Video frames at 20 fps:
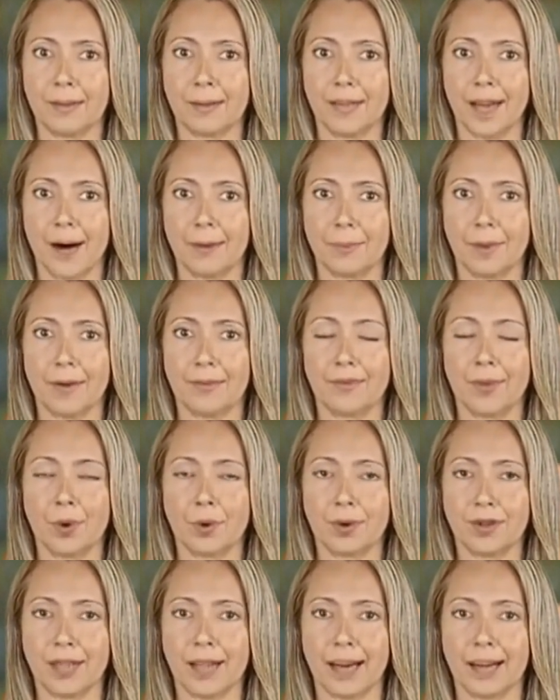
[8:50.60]
Number
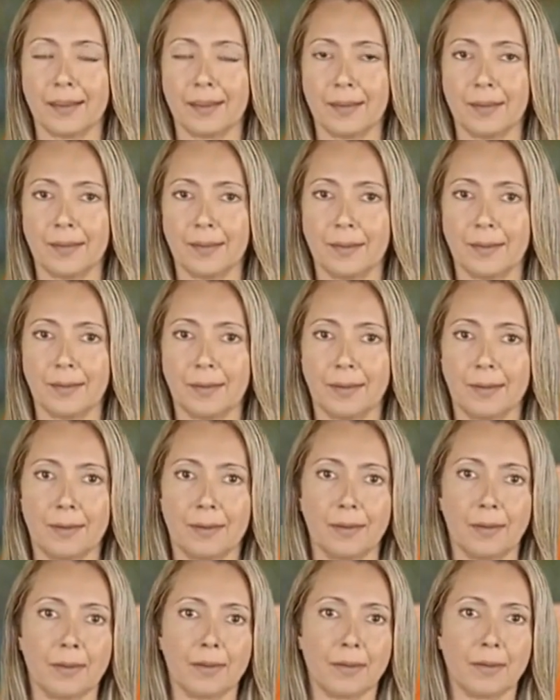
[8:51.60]
14.
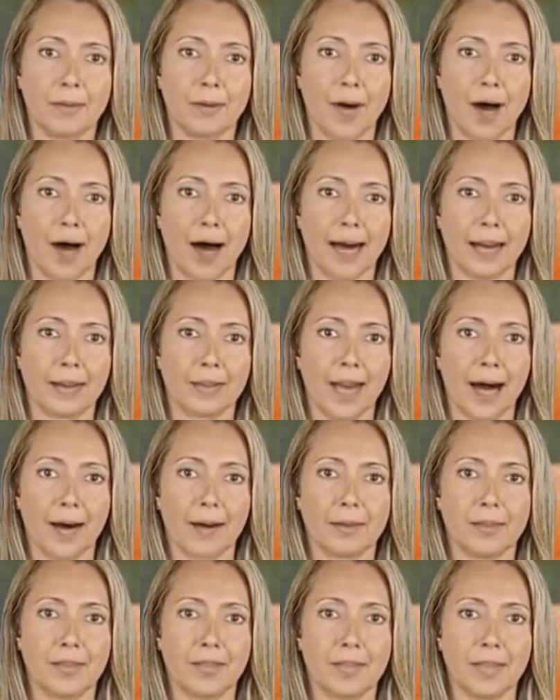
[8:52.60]
Pine
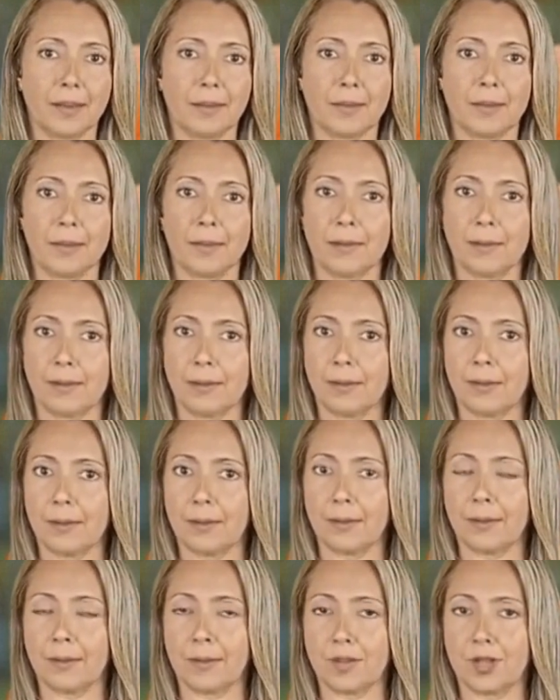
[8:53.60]
nuts.
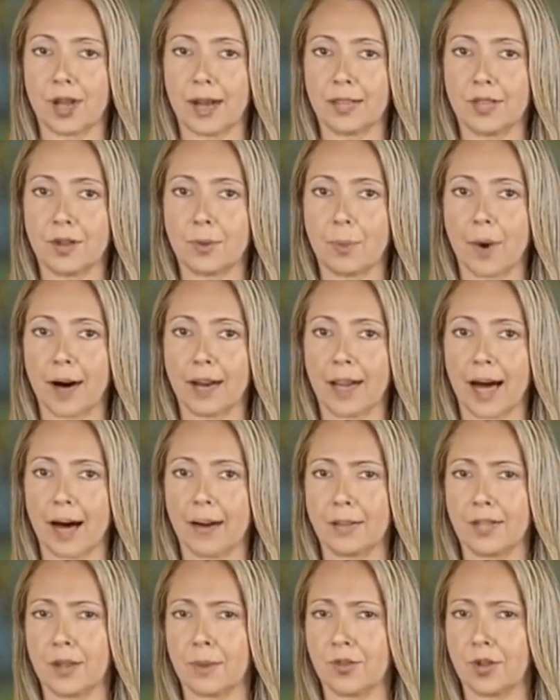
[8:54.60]
Just 1
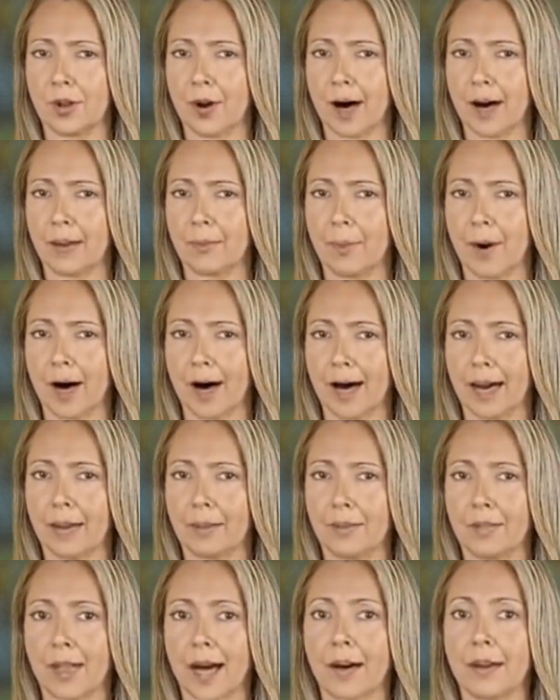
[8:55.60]
ounce of dried
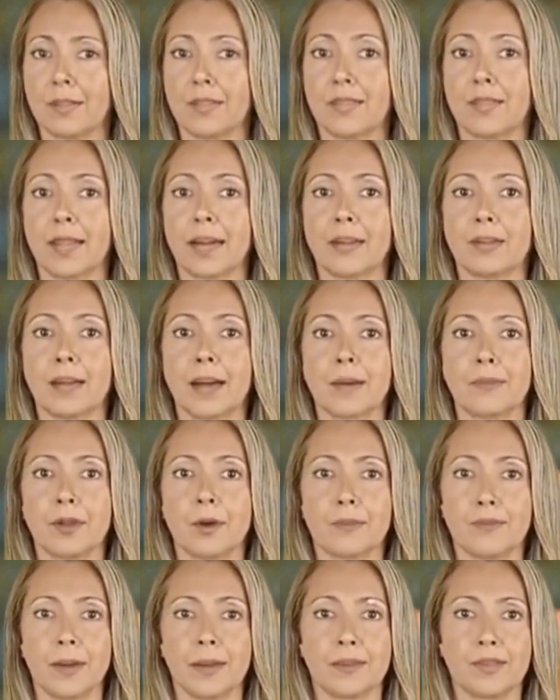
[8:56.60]
pine nuts can give
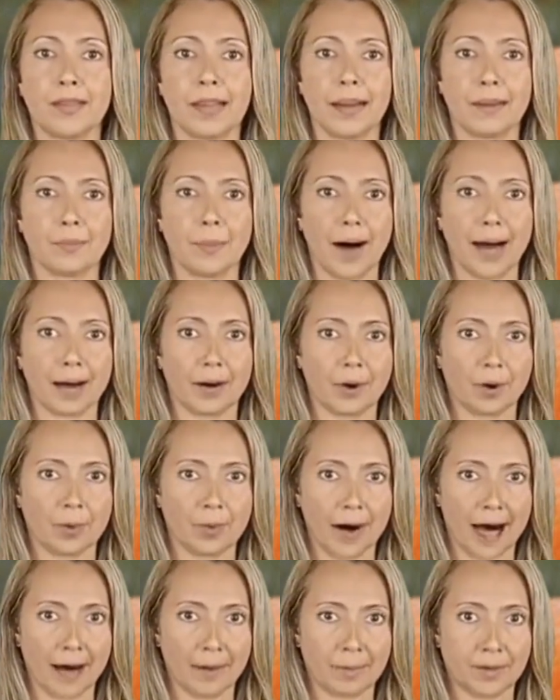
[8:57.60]
you 15
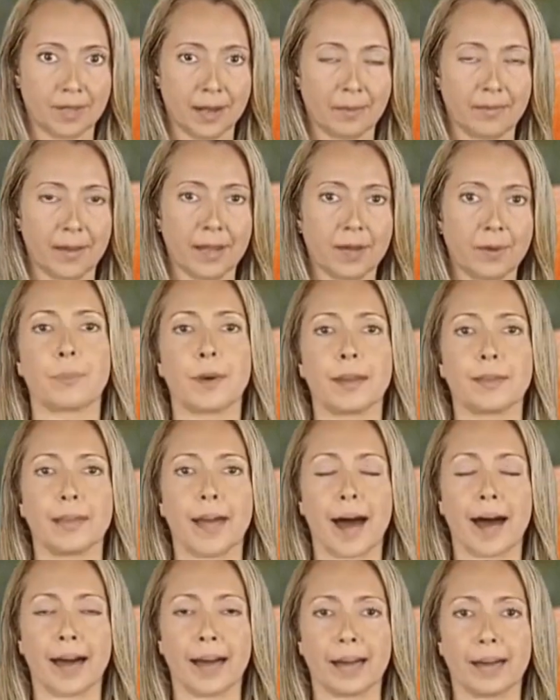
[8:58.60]
micrograms of vitamin
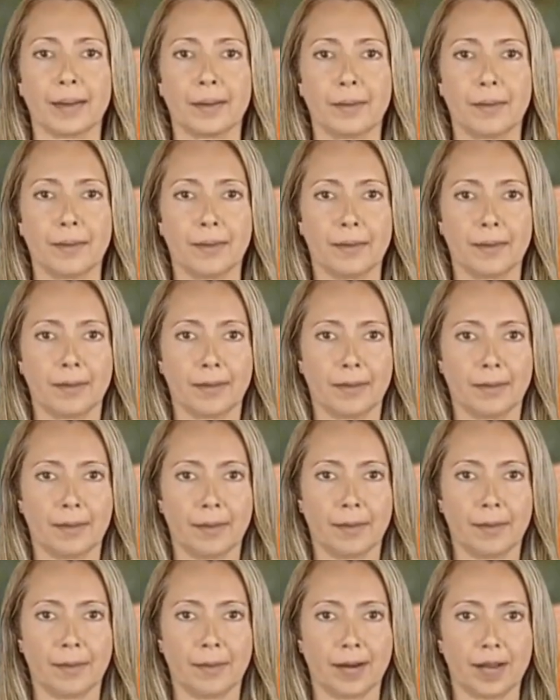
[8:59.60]
K.
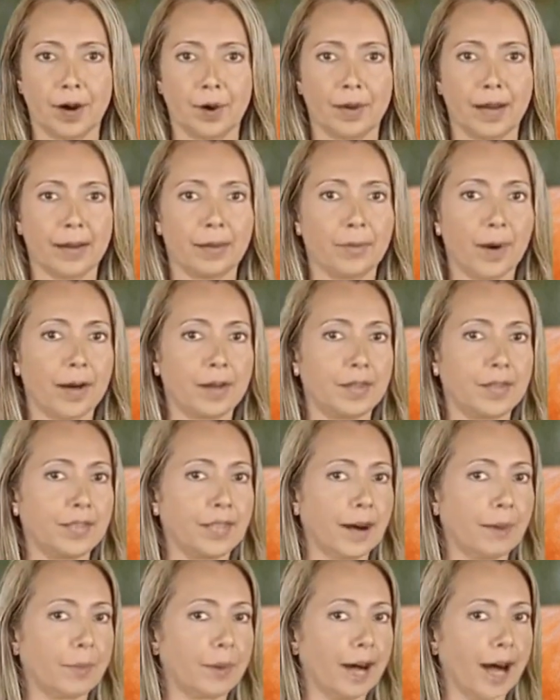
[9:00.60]
You can roast
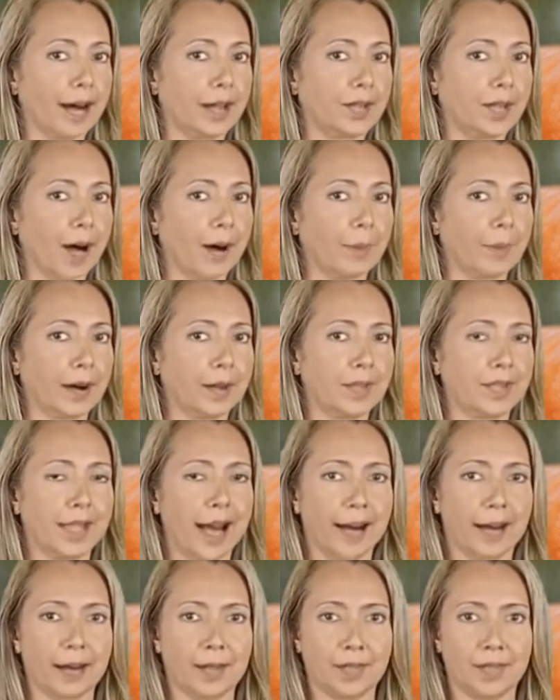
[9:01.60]
them and top your
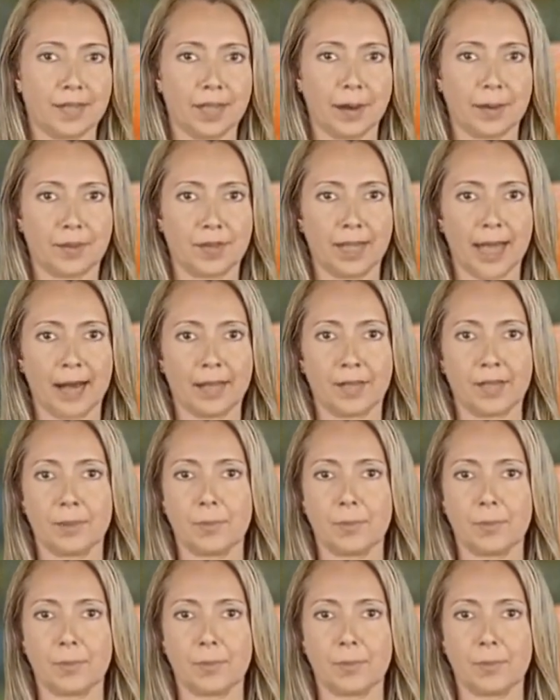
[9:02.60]
salad, soups, and